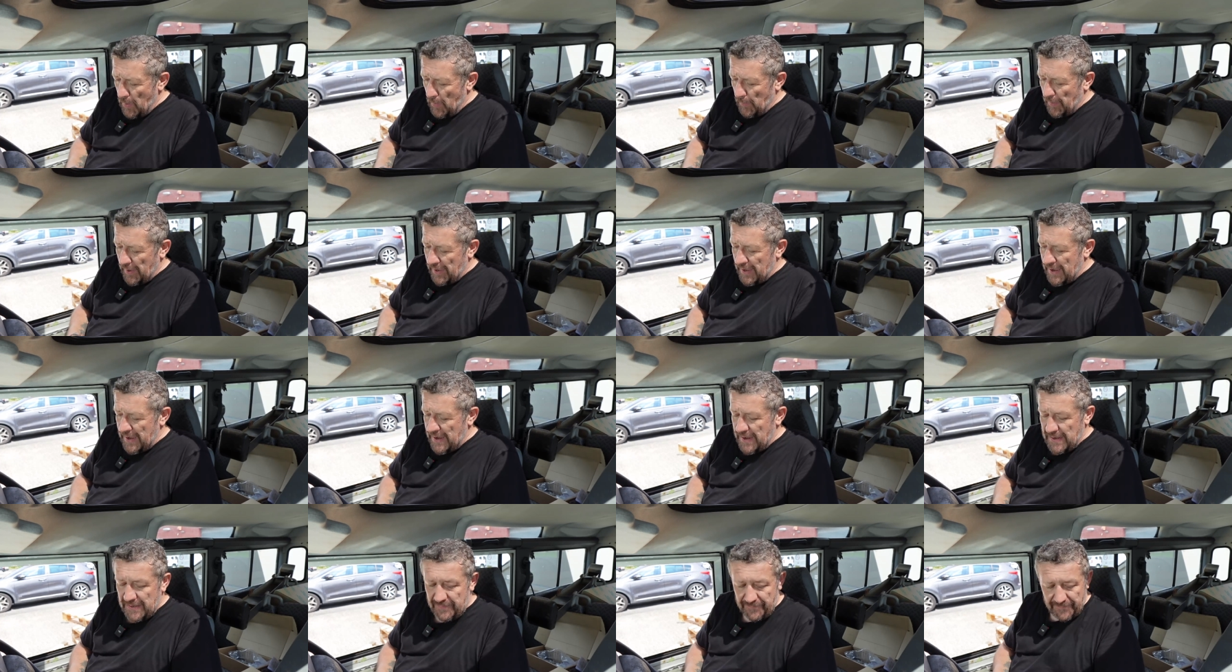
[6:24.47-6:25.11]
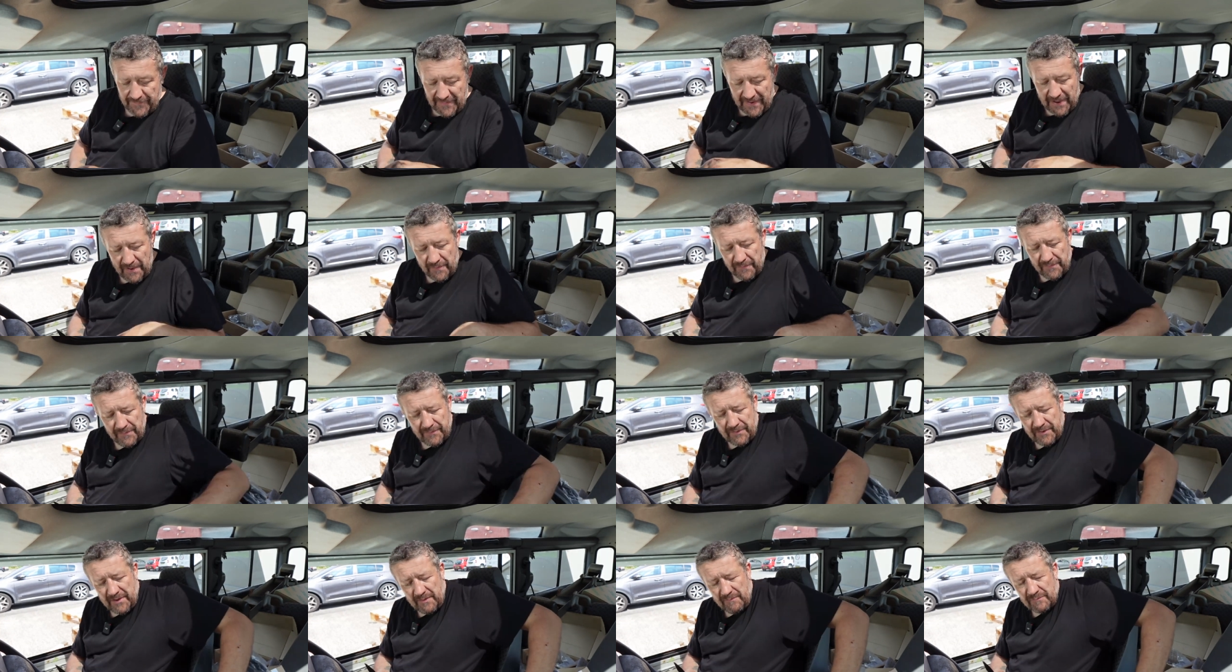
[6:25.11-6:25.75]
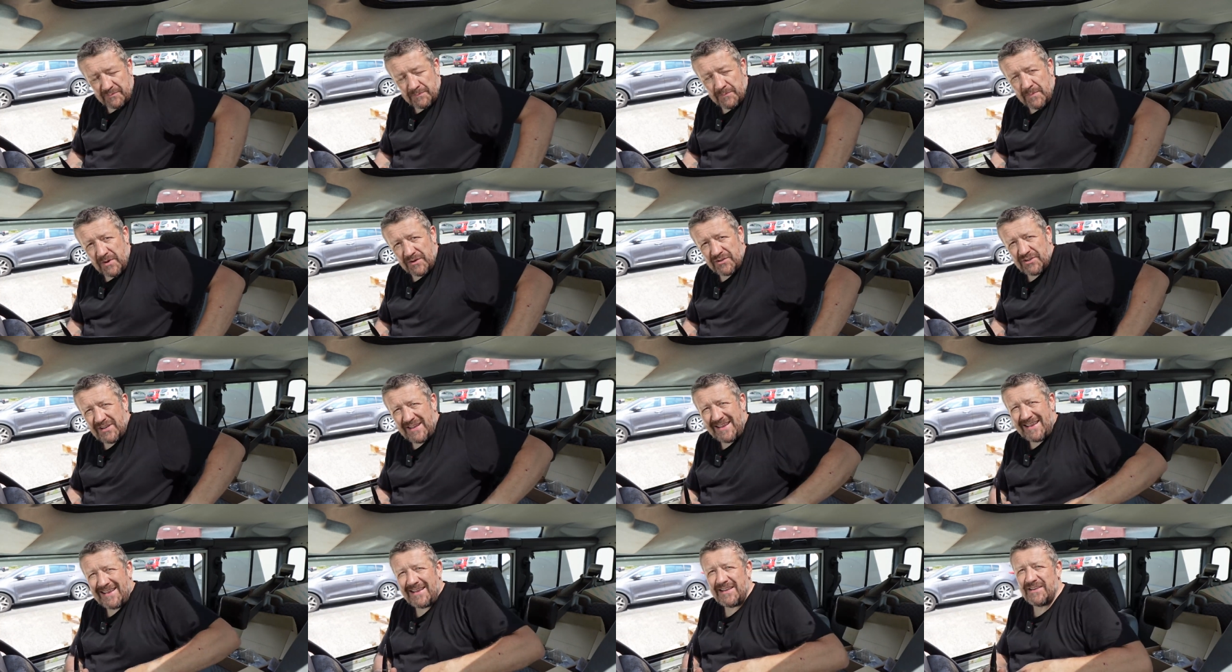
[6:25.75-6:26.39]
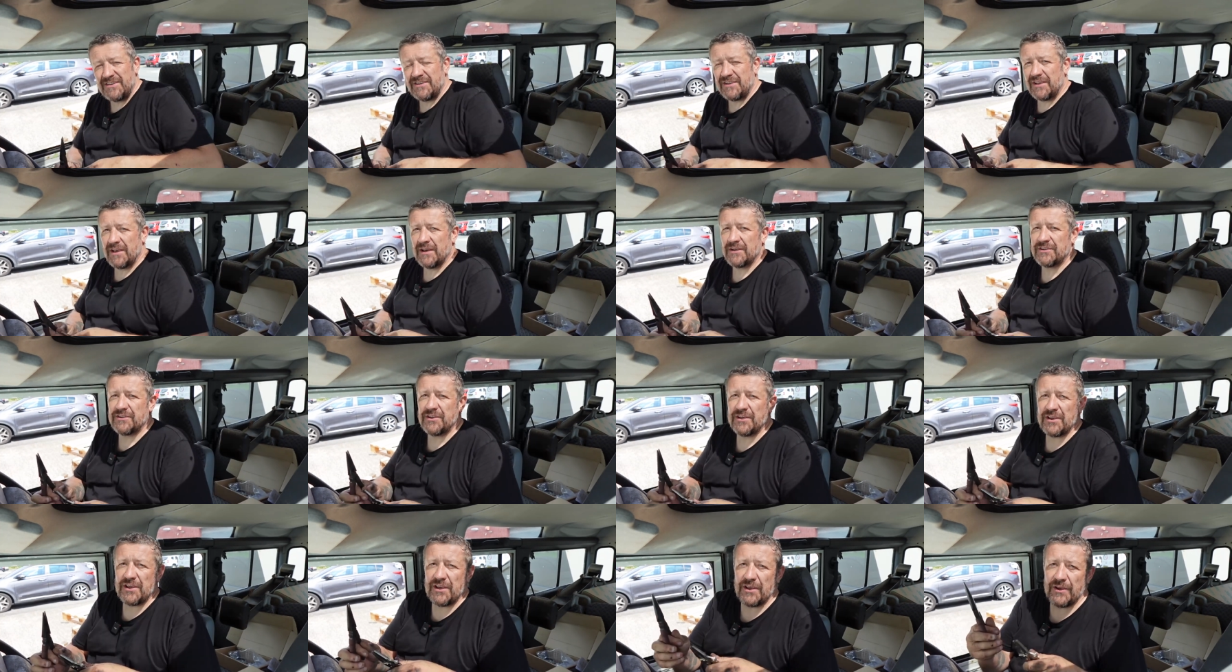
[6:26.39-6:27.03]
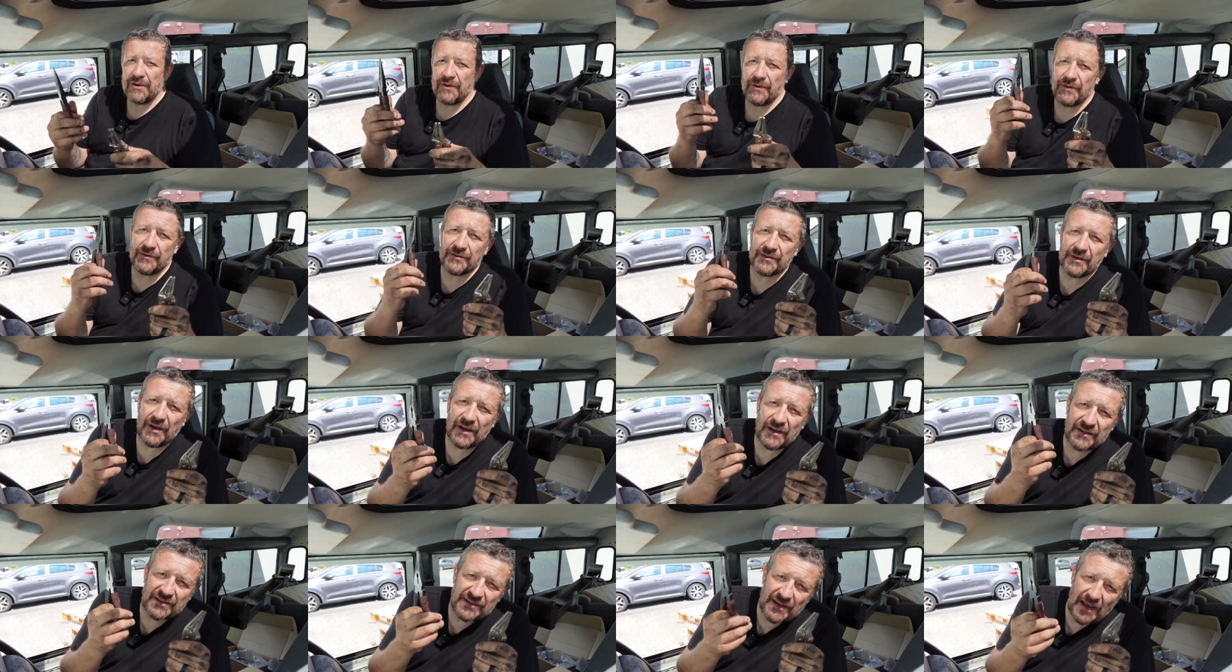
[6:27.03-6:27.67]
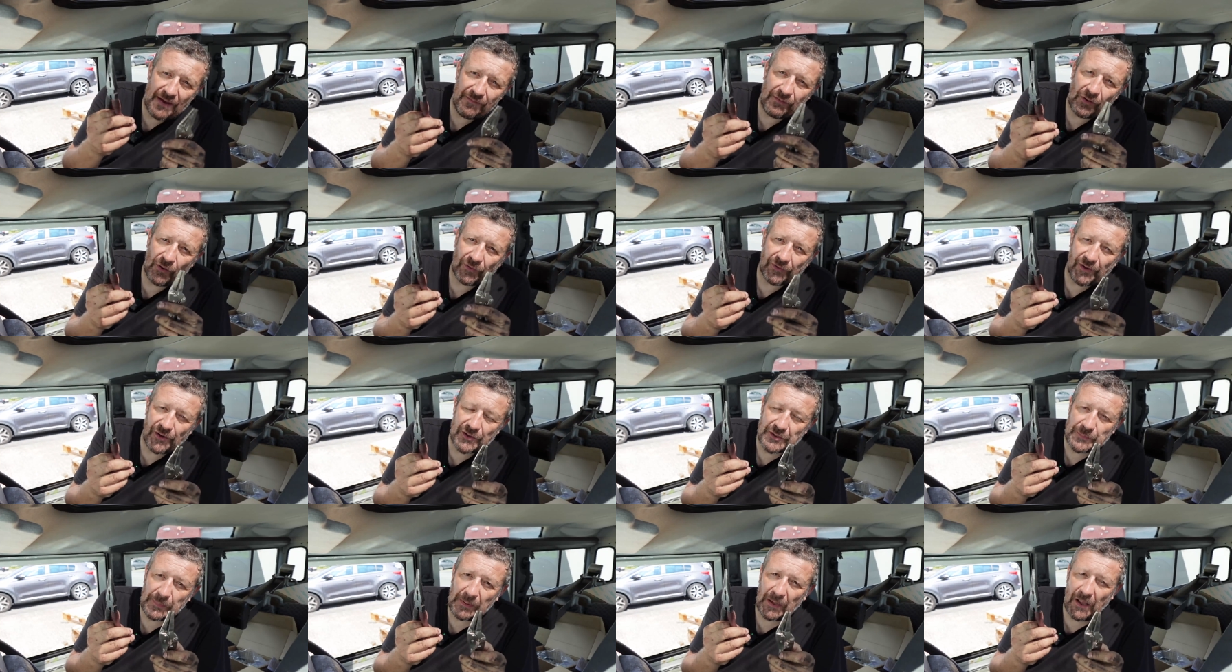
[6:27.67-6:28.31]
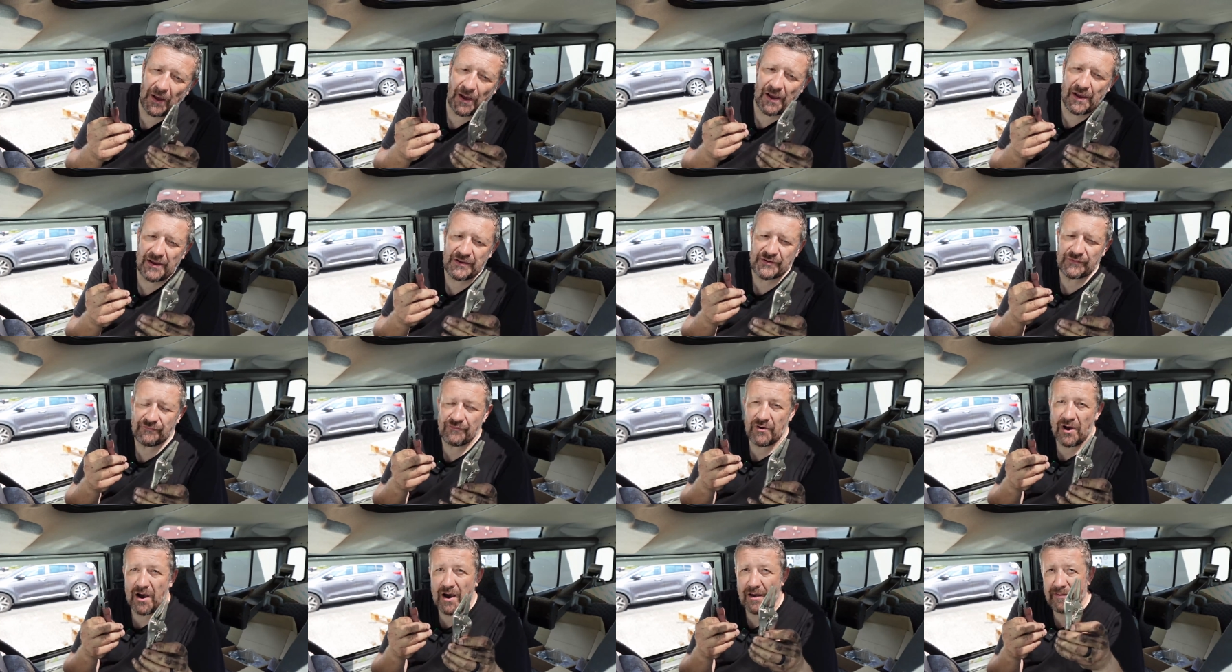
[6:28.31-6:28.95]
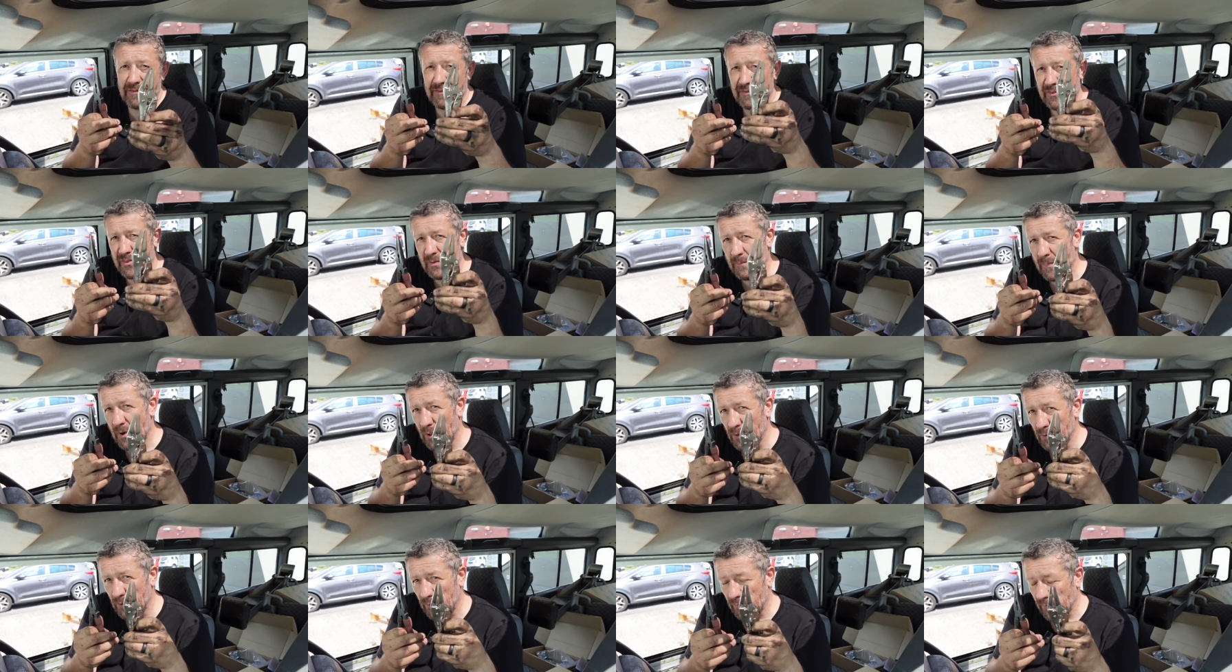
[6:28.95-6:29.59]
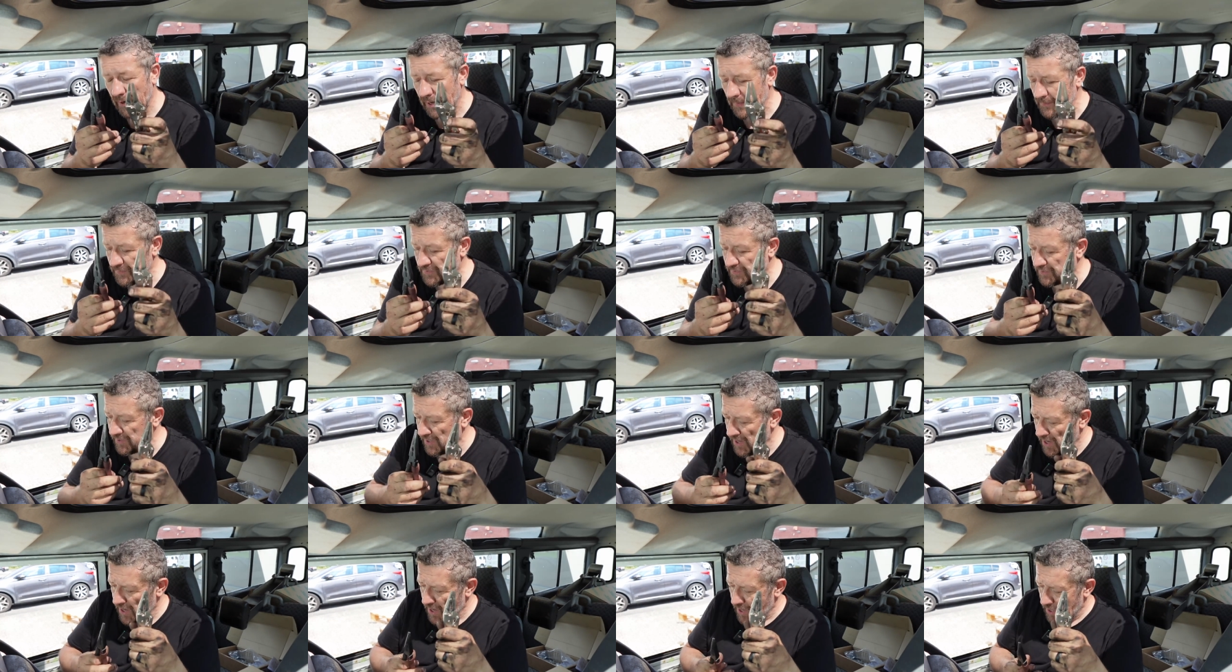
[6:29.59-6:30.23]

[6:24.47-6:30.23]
But he found that it was much easier to use a set of long nose pliers rather than the mole grips